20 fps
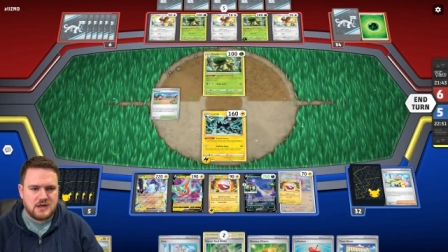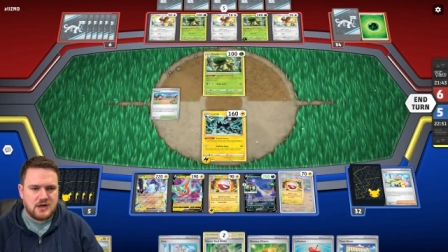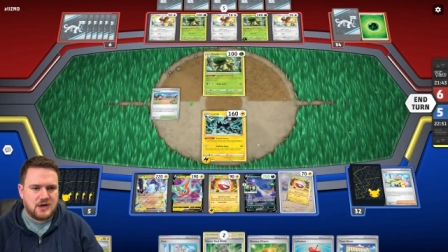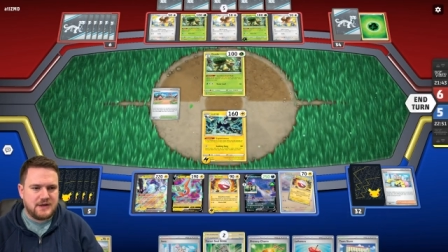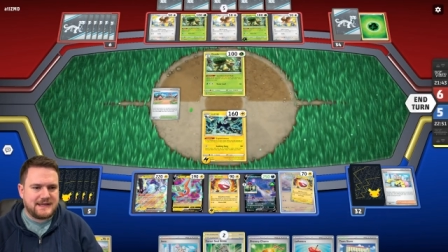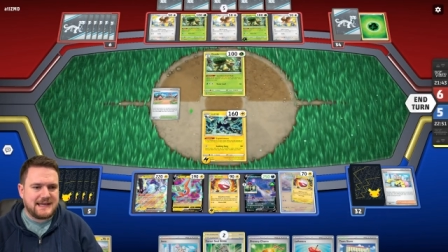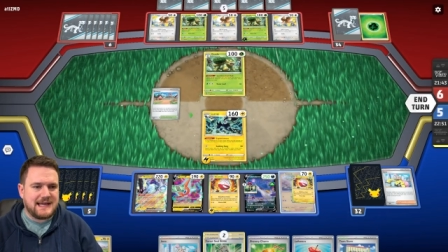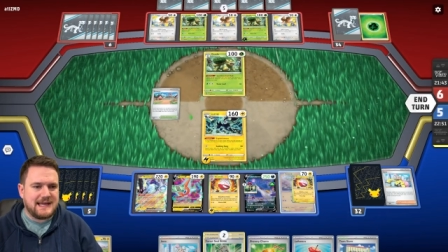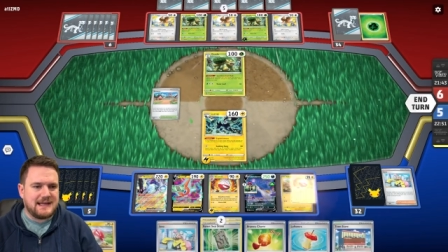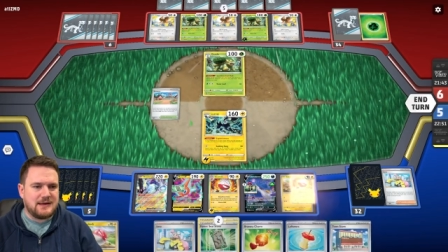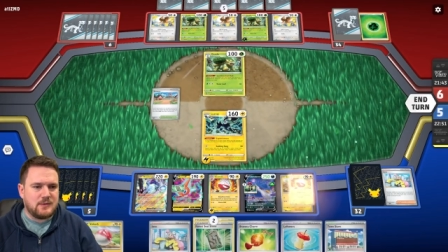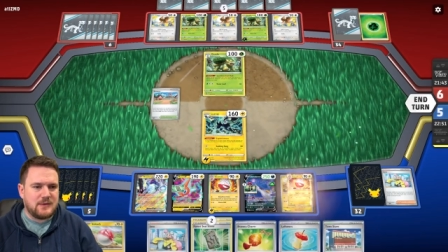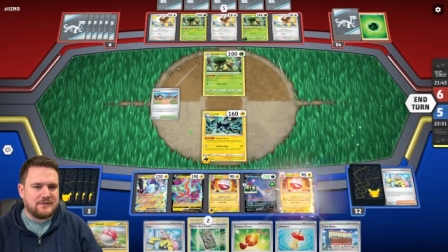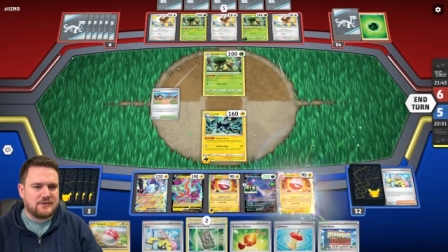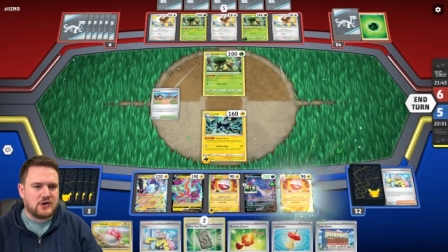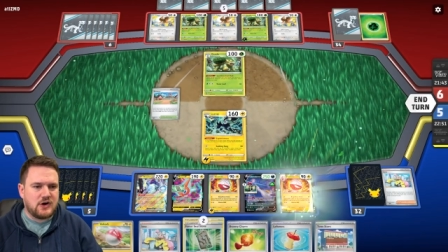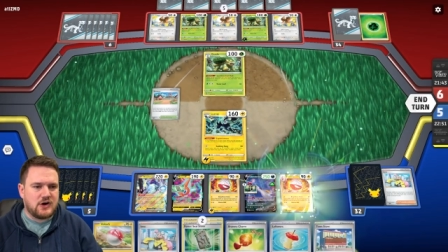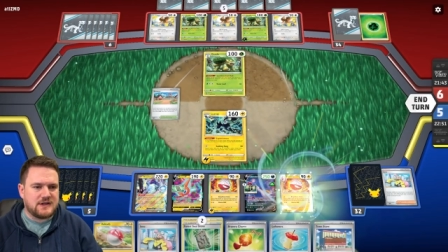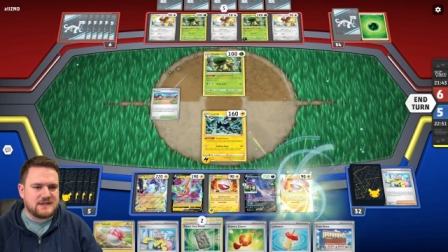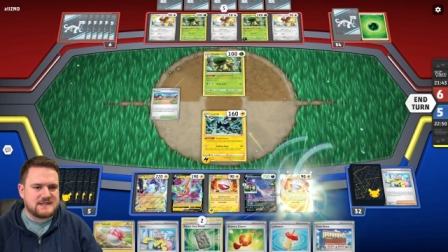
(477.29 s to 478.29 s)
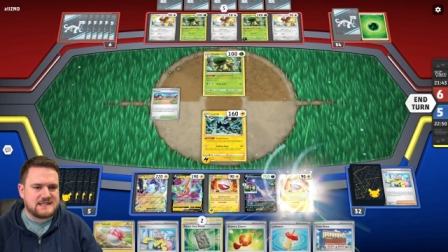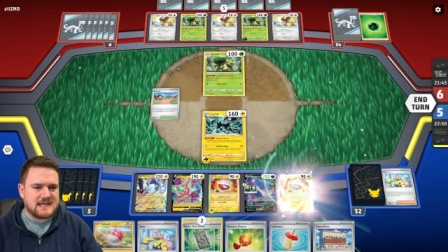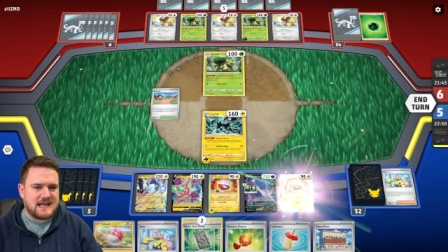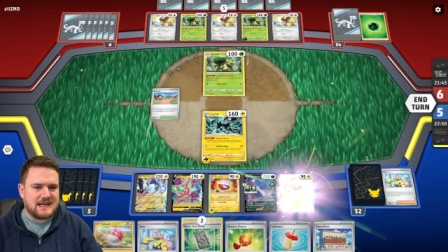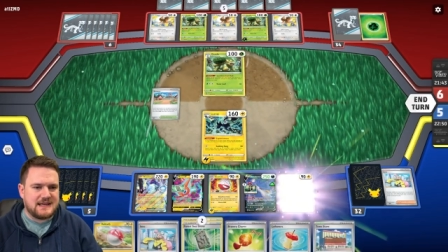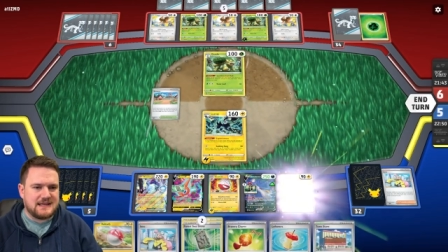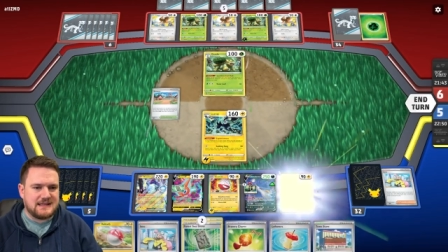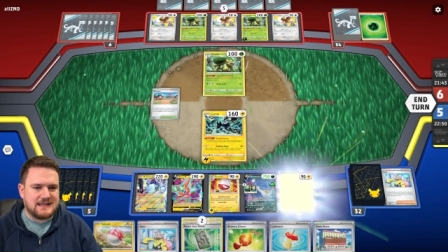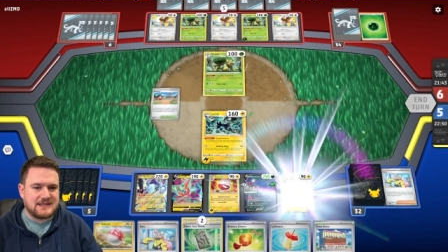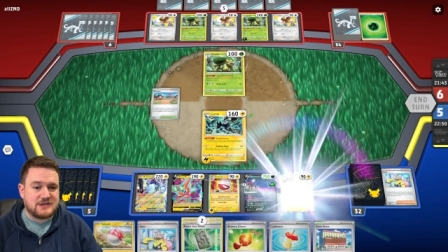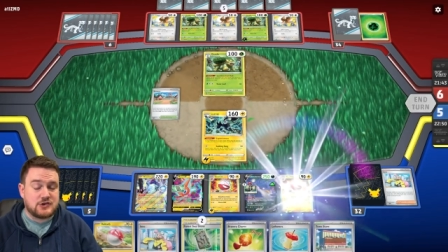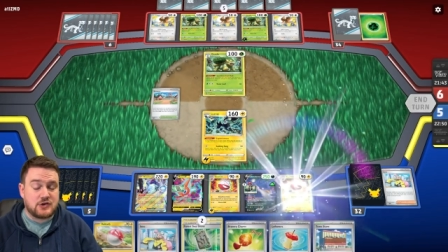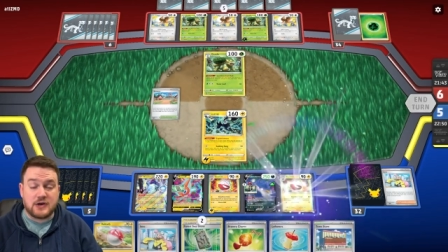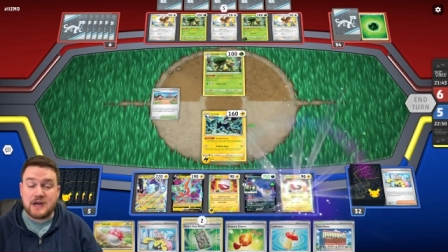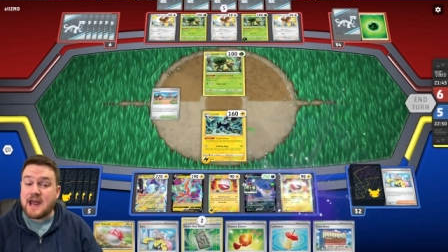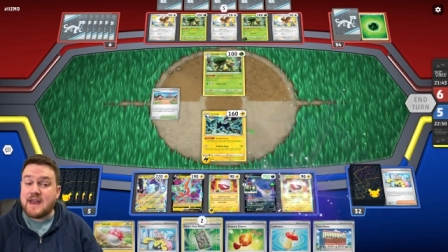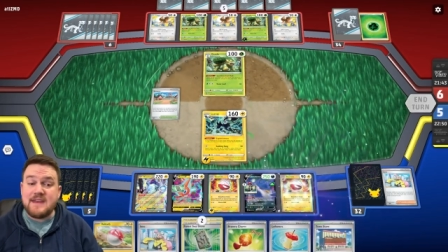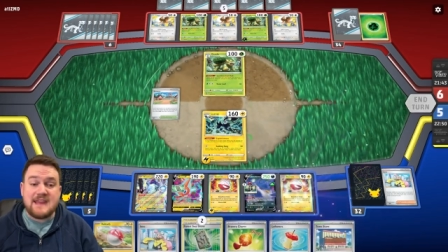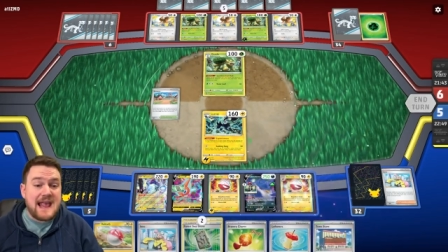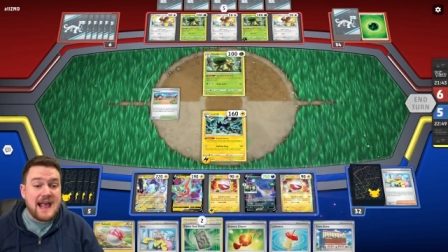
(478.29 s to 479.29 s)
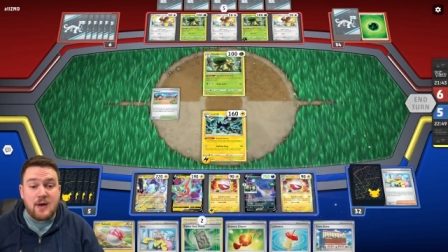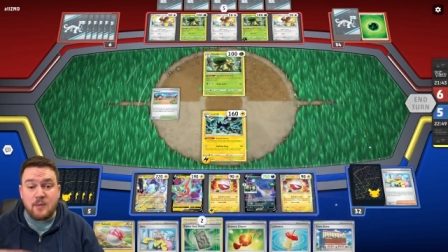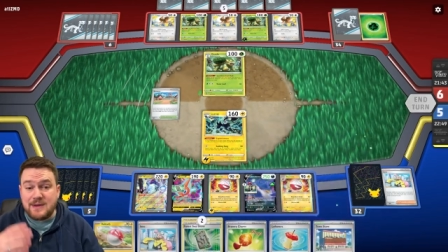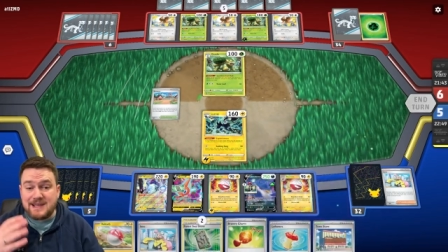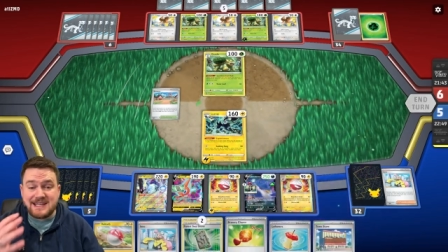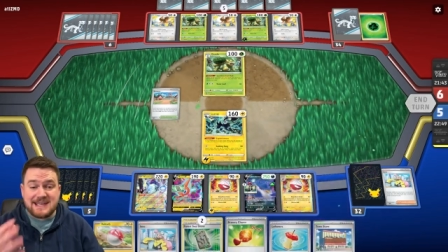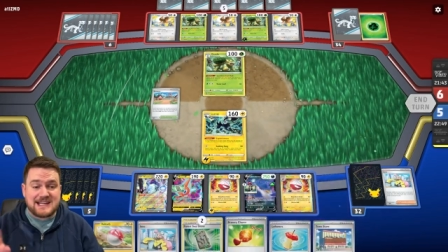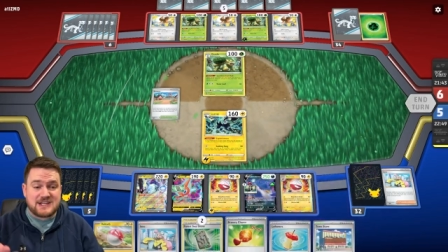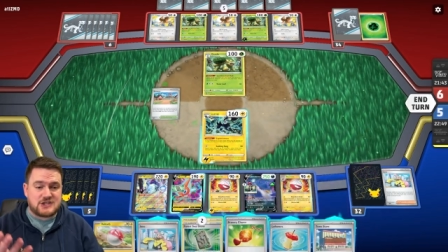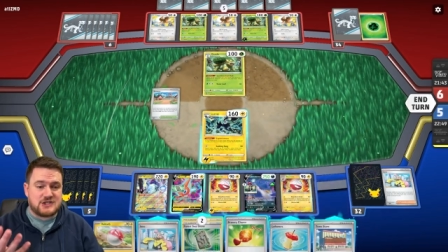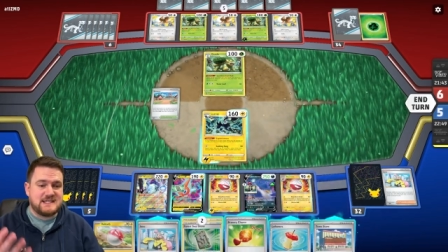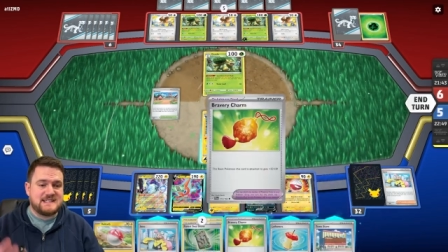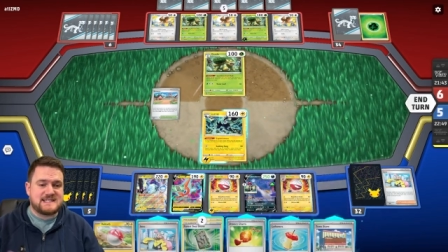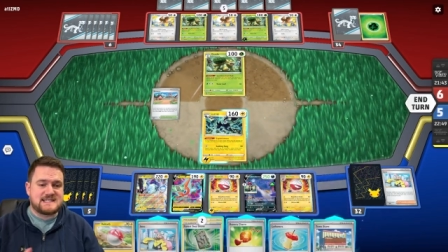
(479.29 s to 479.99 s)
Okay, we've got an Electrode, and now we can actually